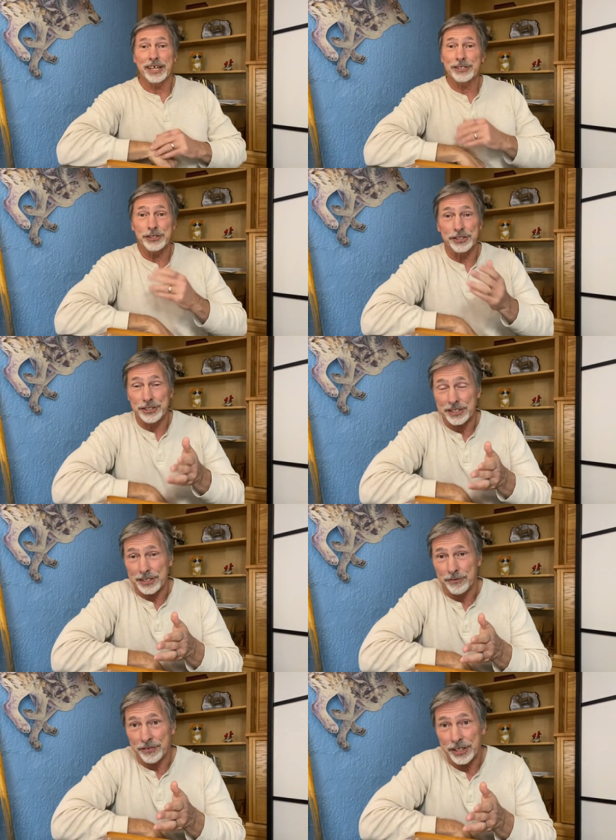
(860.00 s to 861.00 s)
actually just did
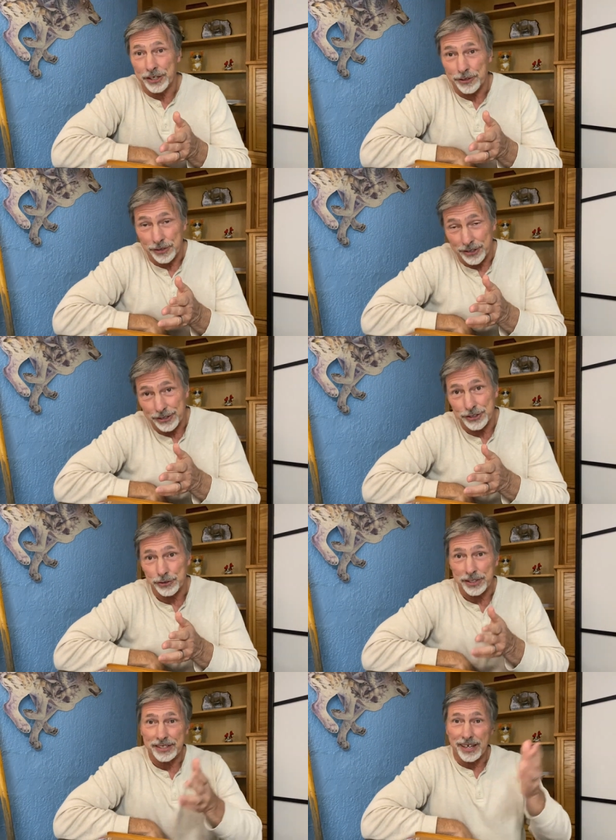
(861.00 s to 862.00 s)
a video on our
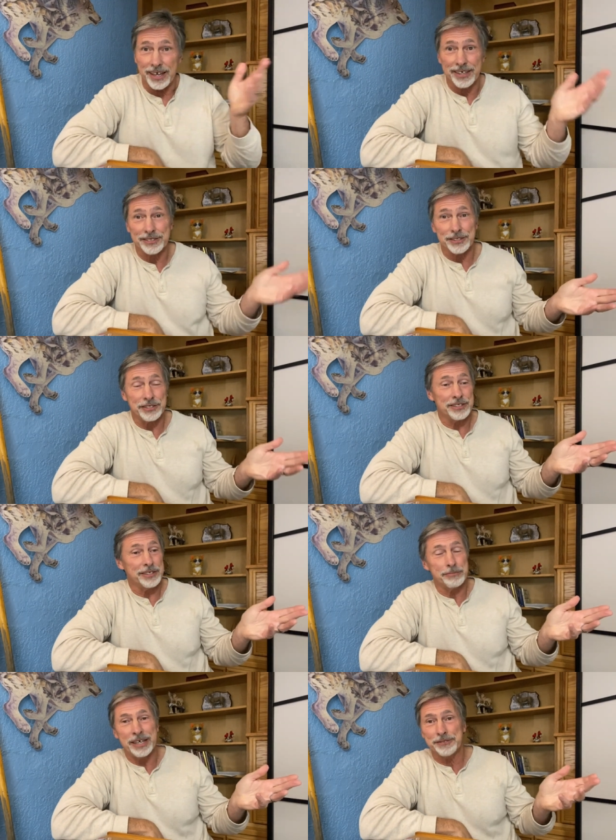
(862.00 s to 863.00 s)
joint diet just
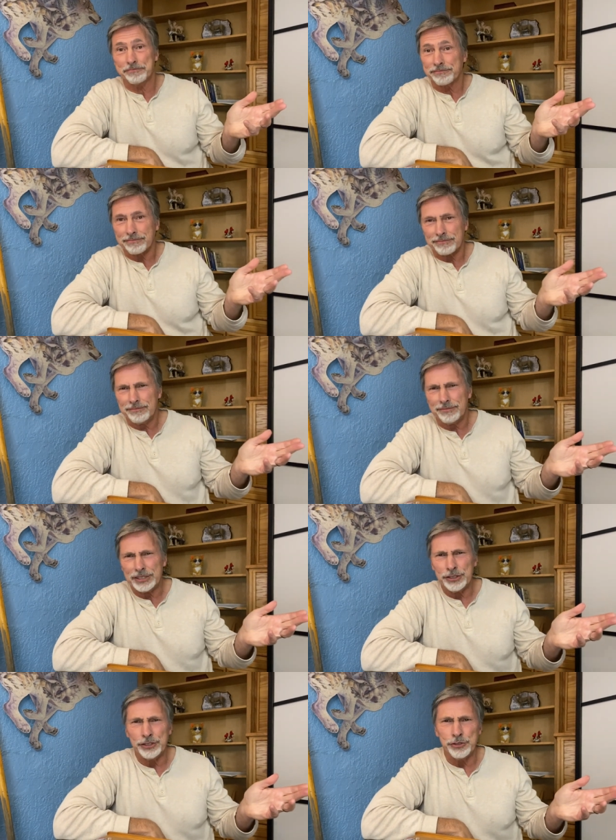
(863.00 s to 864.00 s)
about
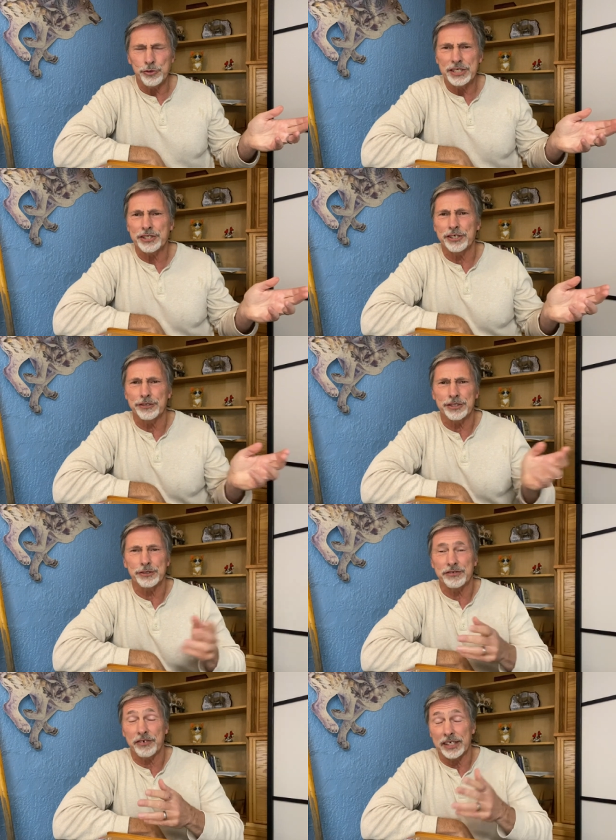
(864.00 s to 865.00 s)
two weeks ago, so
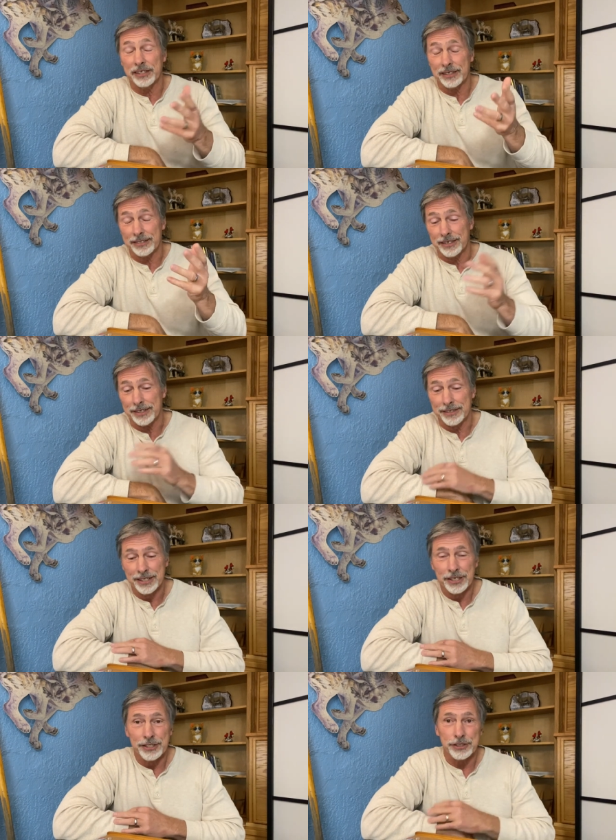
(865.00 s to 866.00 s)
it's funny that uh,
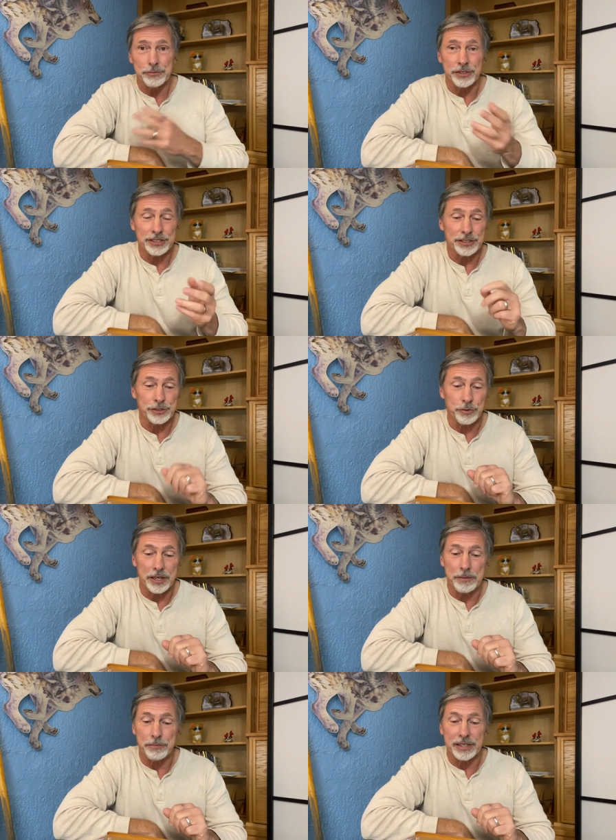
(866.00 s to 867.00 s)
she brings this one
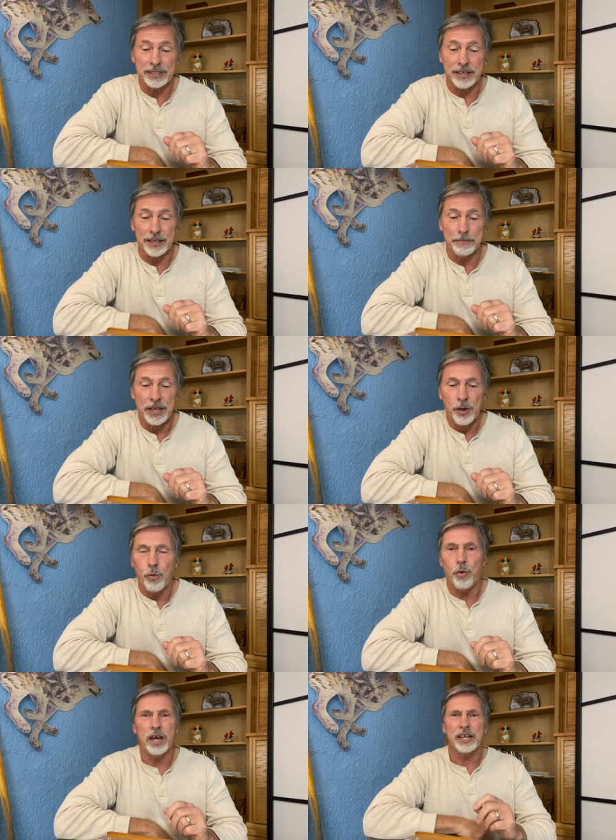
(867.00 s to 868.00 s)
up. But um,
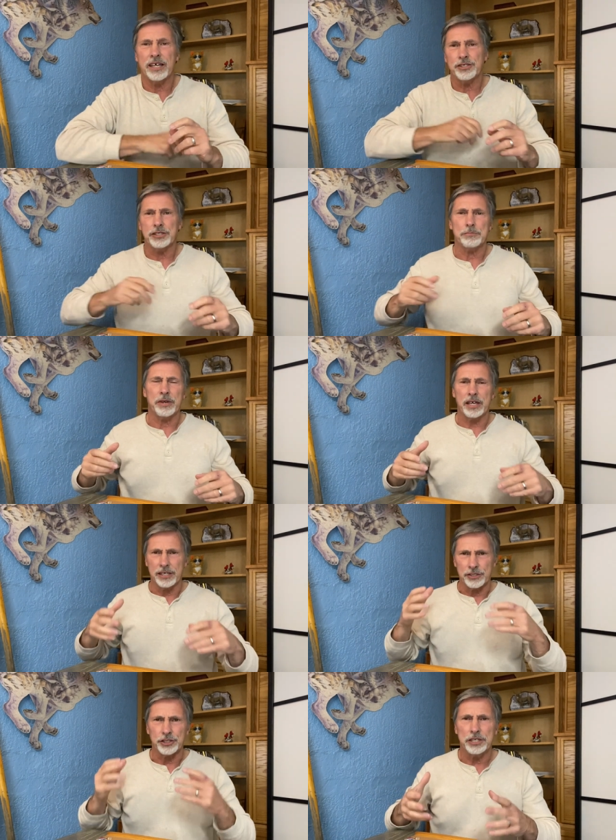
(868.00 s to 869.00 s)
why not just buy
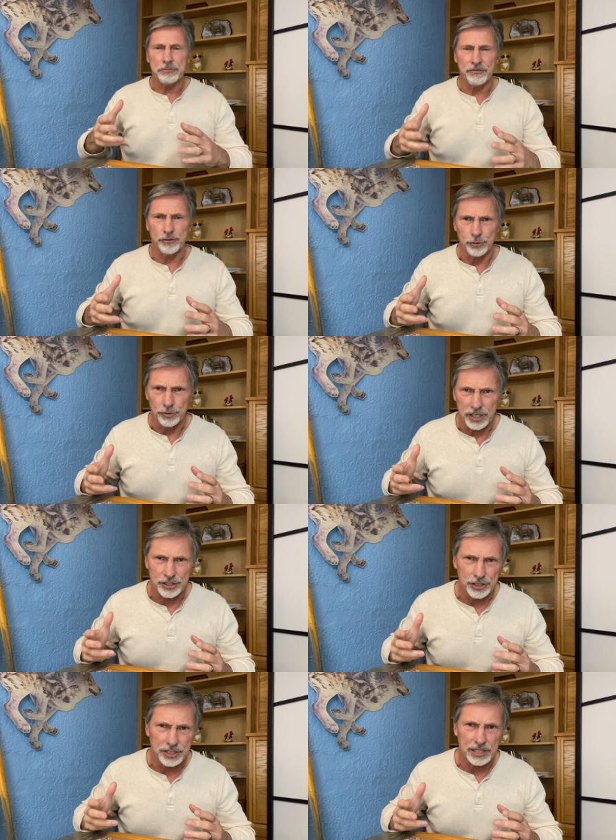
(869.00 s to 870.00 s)
a cheap food, like
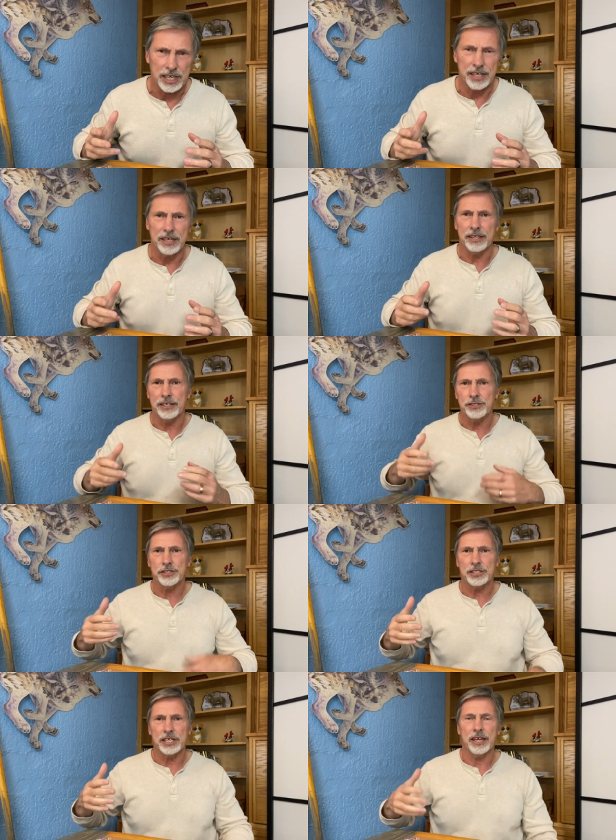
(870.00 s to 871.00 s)
she said, and then
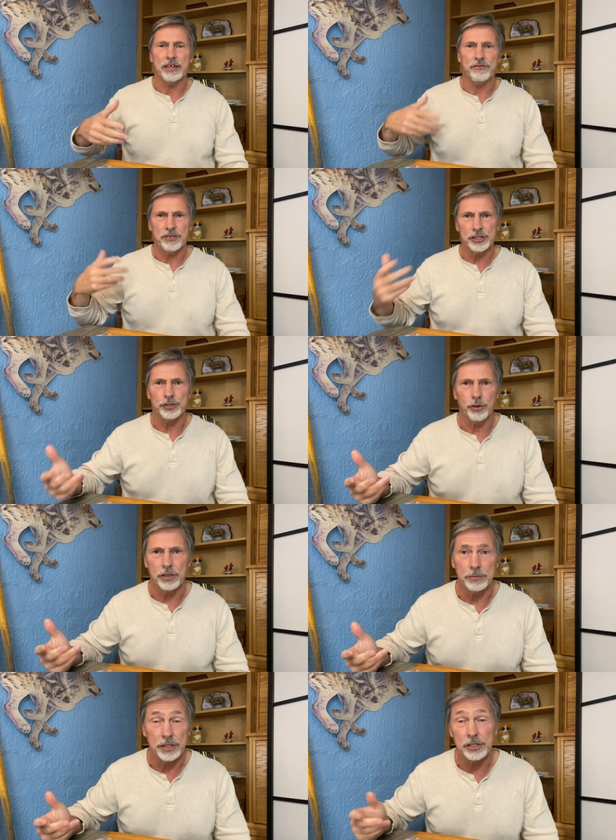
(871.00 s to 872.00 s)
just add fish oil
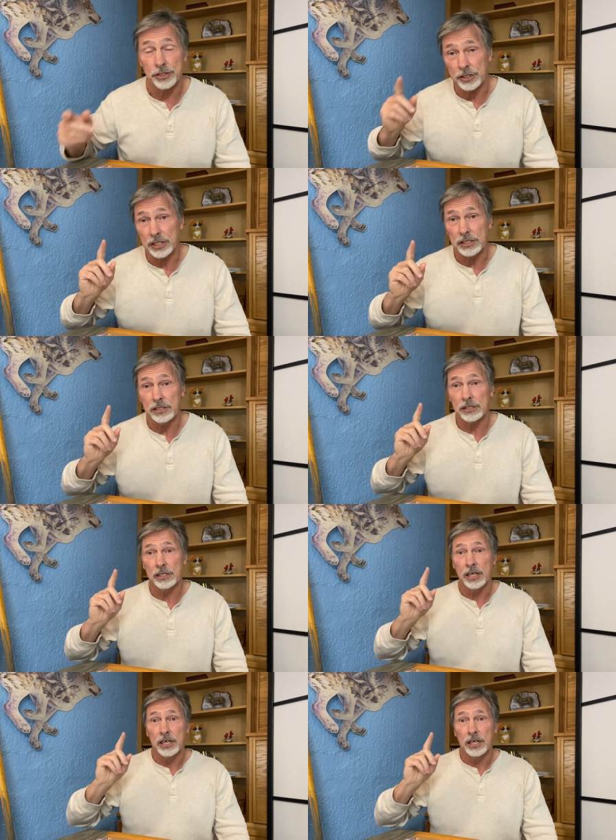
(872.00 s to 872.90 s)
because she's